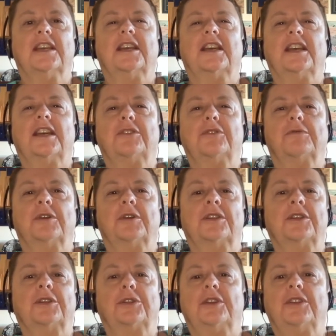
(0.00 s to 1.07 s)
And one of
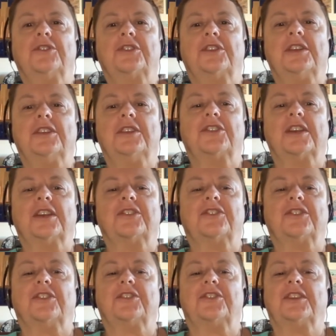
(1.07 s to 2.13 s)
the things that he says
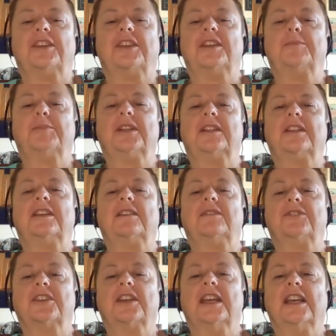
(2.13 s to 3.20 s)
is that he believes